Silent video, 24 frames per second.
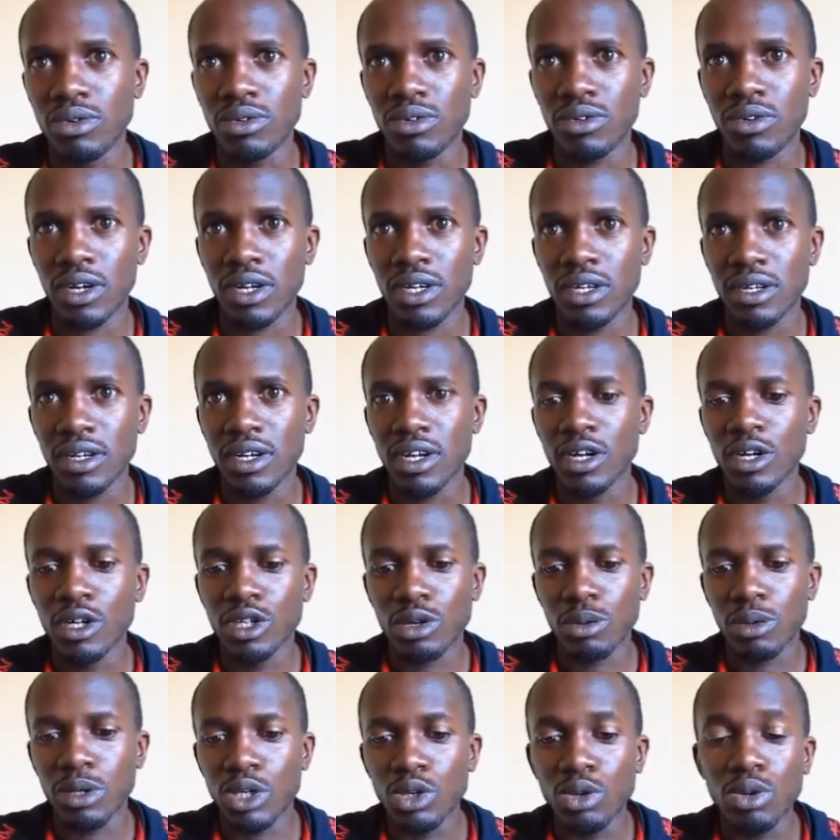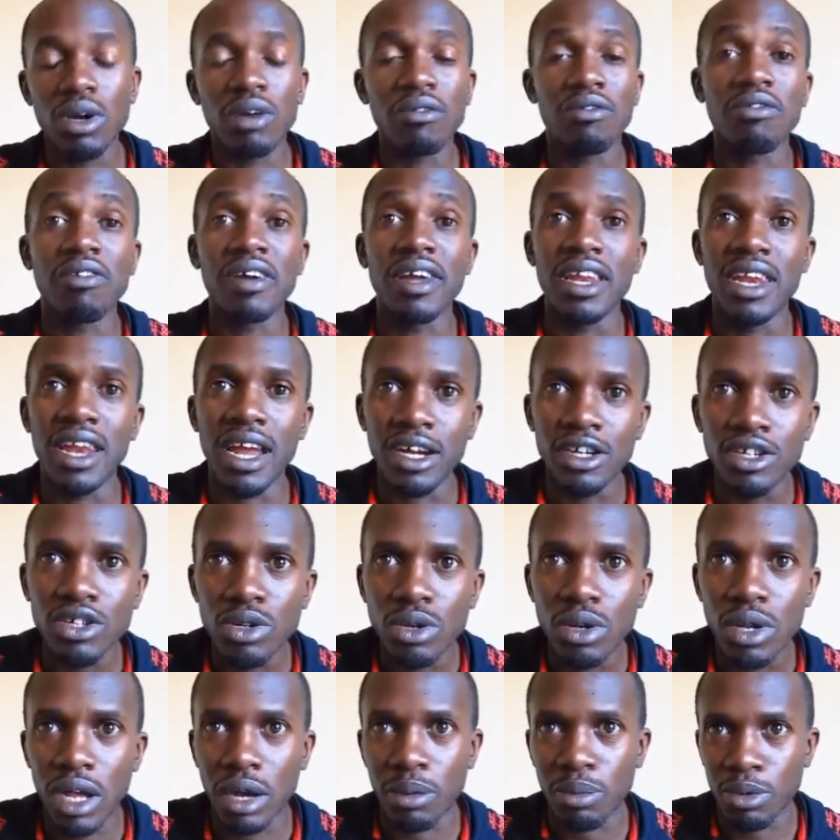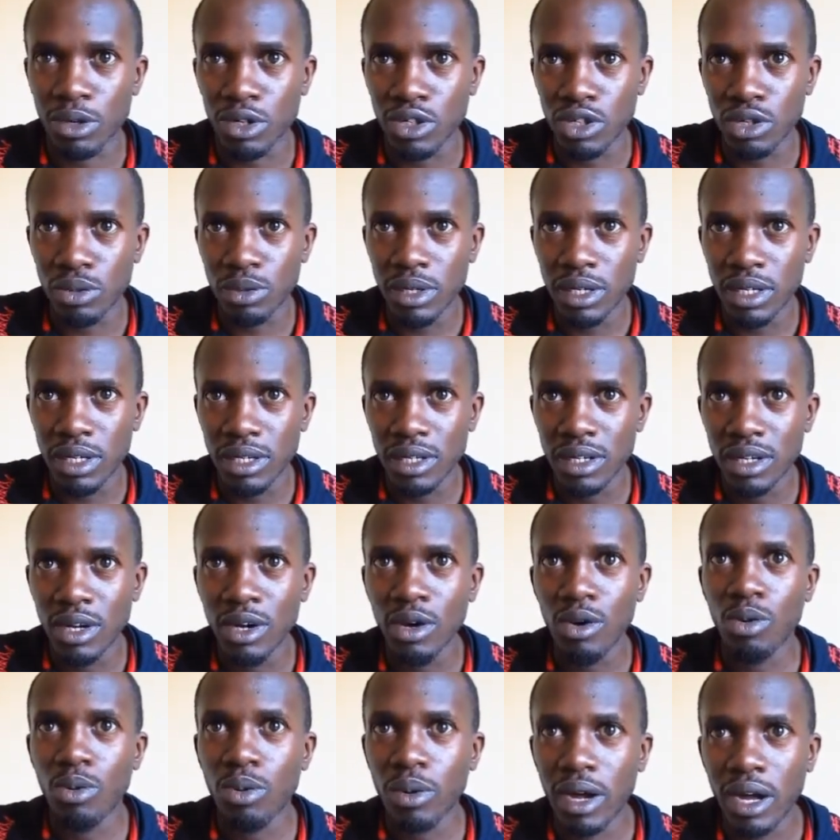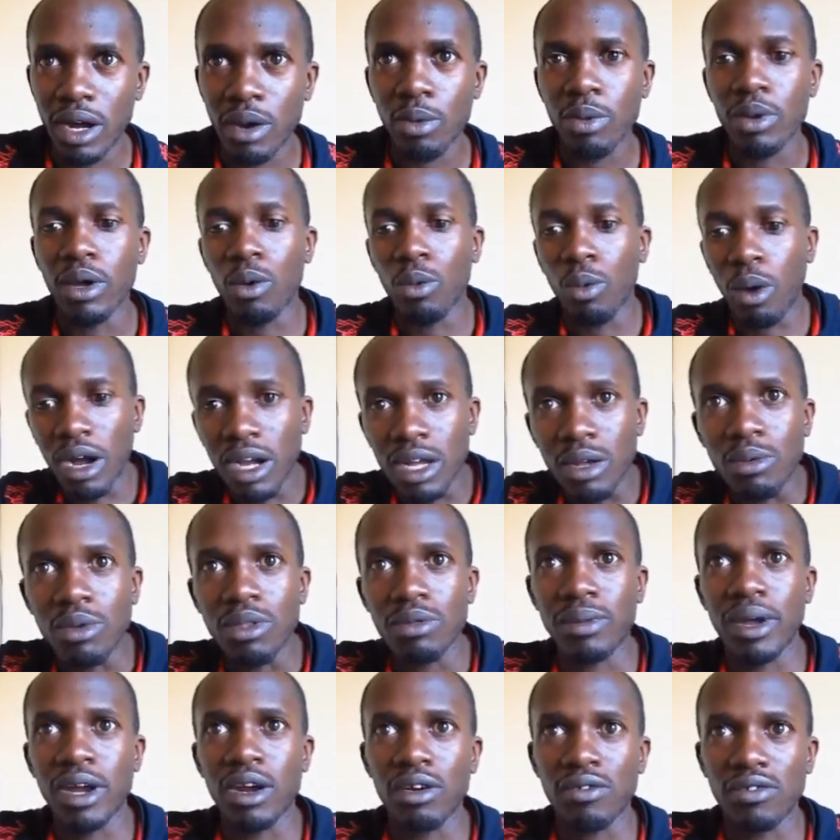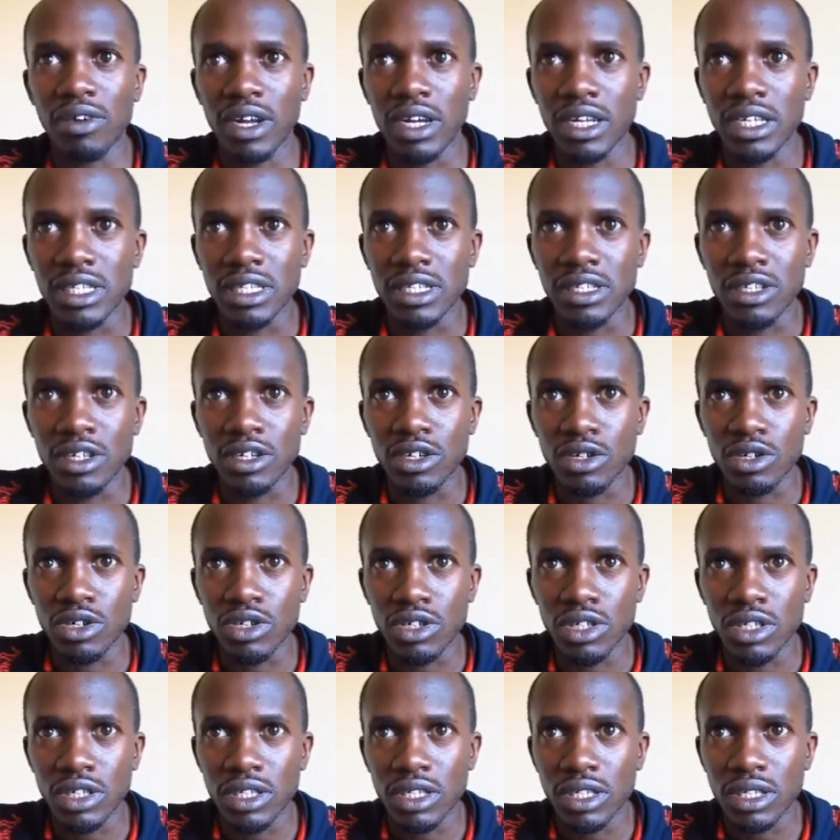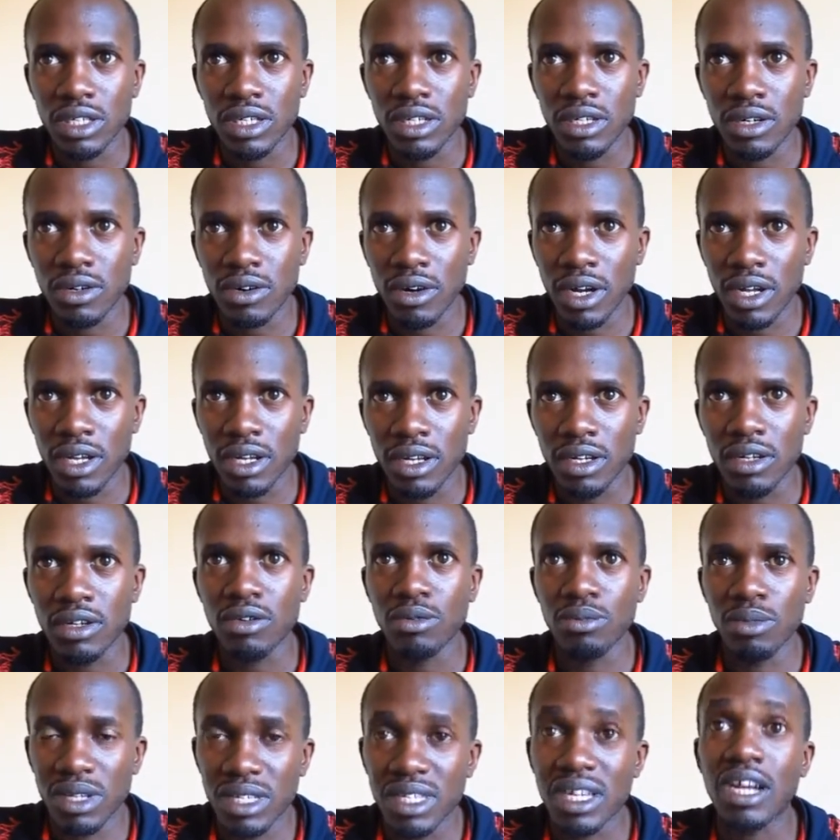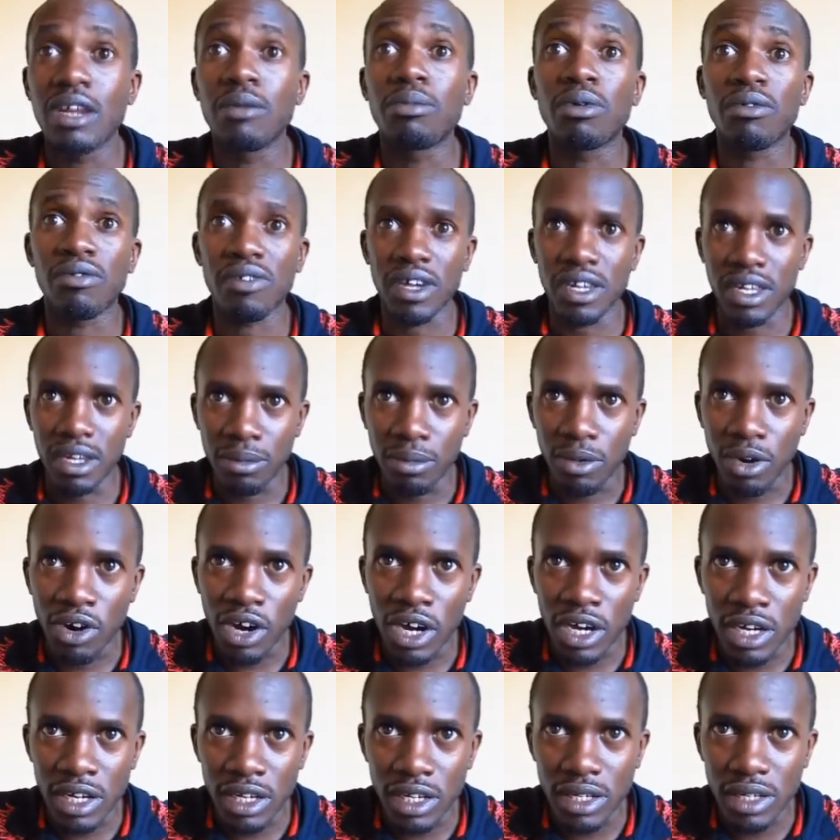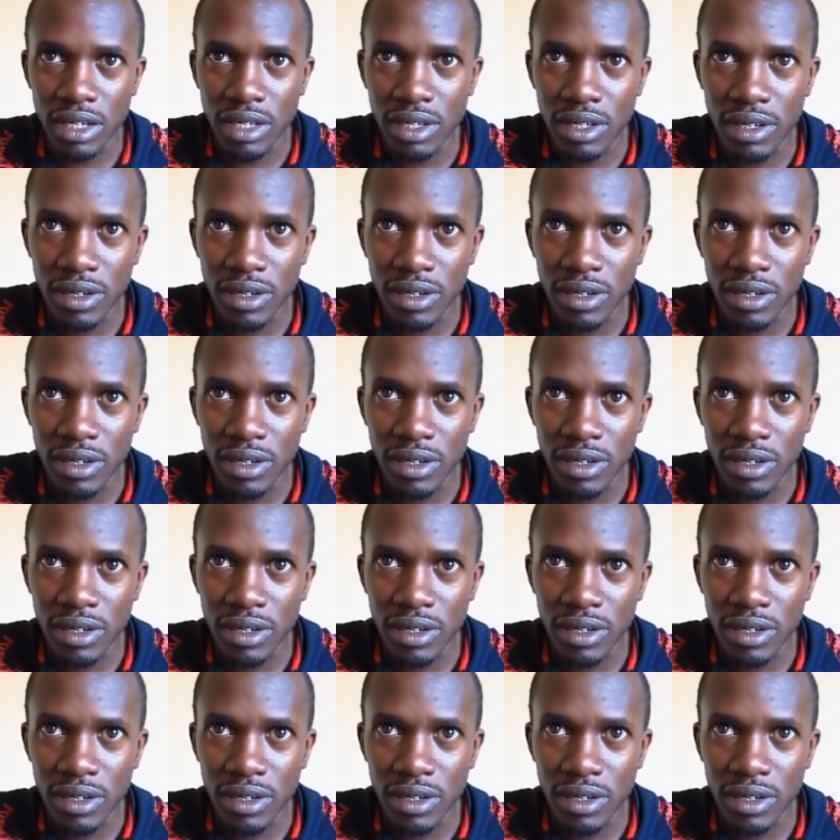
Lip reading: Right. So we took a financial approach to it, where we are working with microfinance institutions, right, to basically provide them credit.